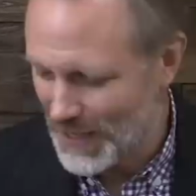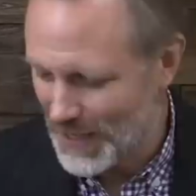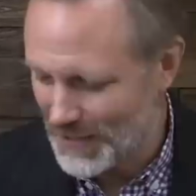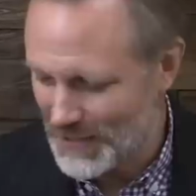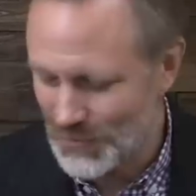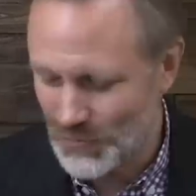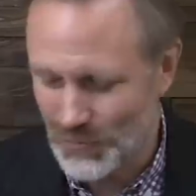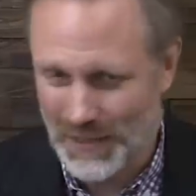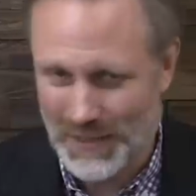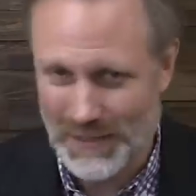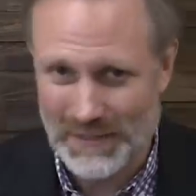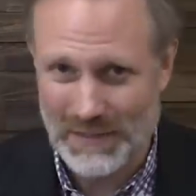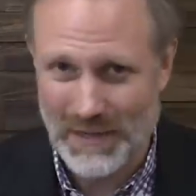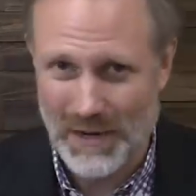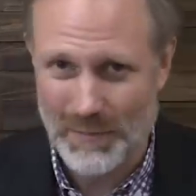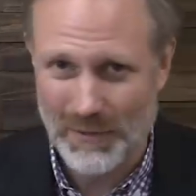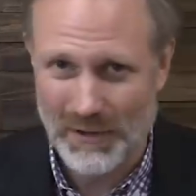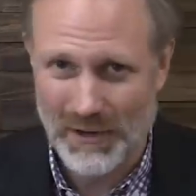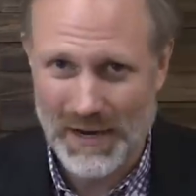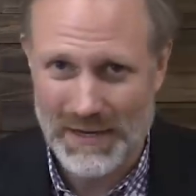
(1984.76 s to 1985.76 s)
down as one of the
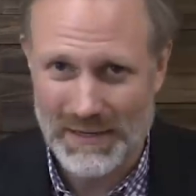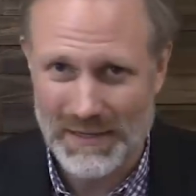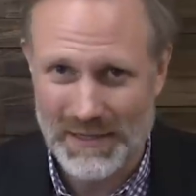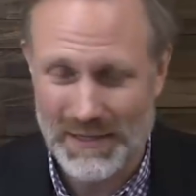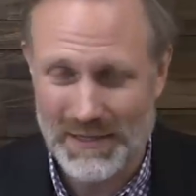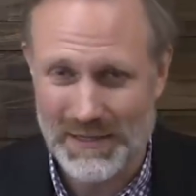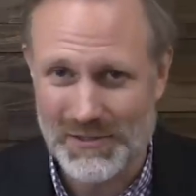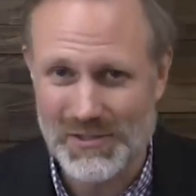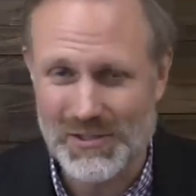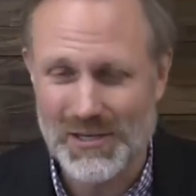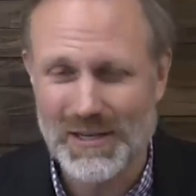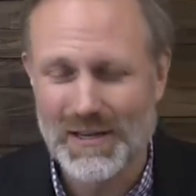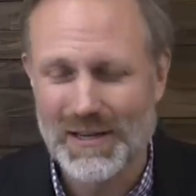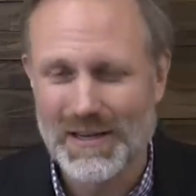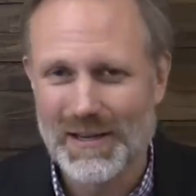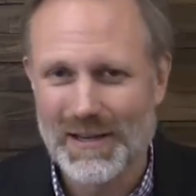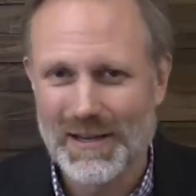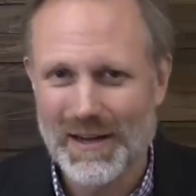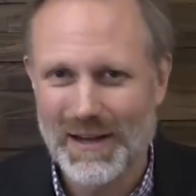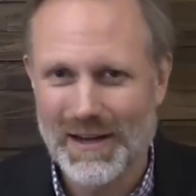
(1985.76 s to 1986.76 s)
dumber ideas
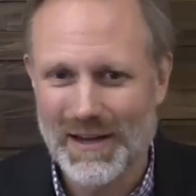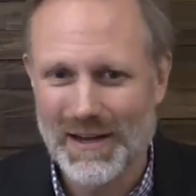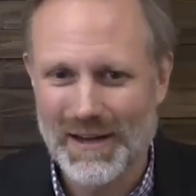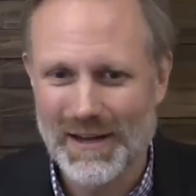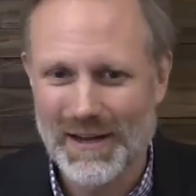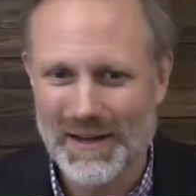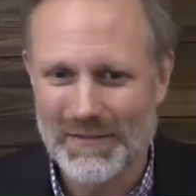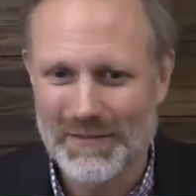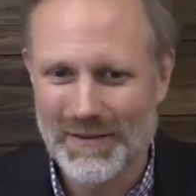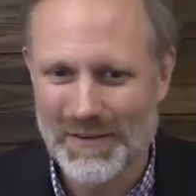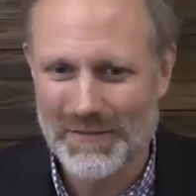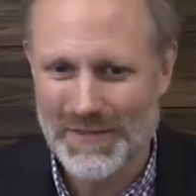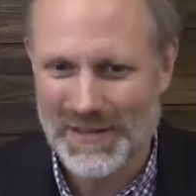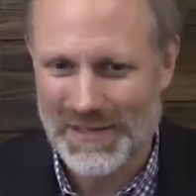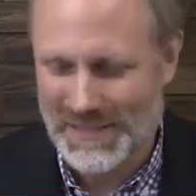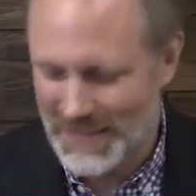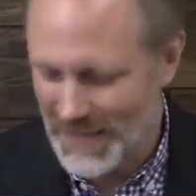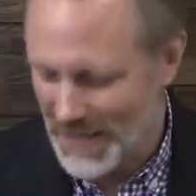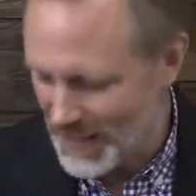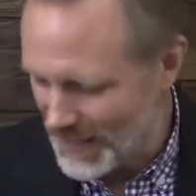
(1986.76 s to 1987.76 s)
uh, of, of,
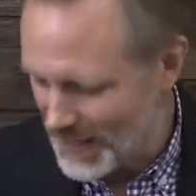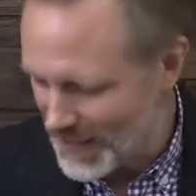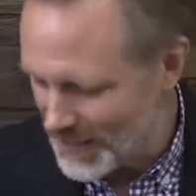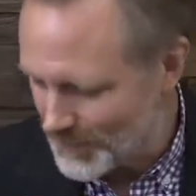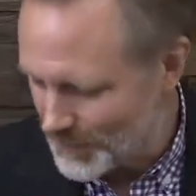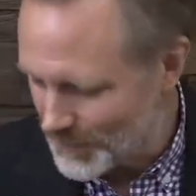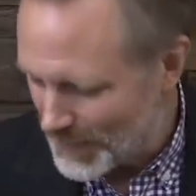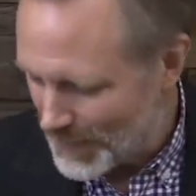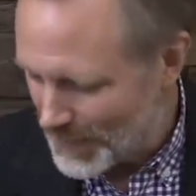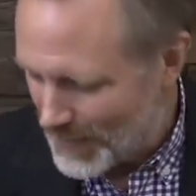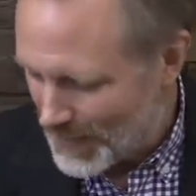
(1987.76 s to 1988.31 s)
this decade.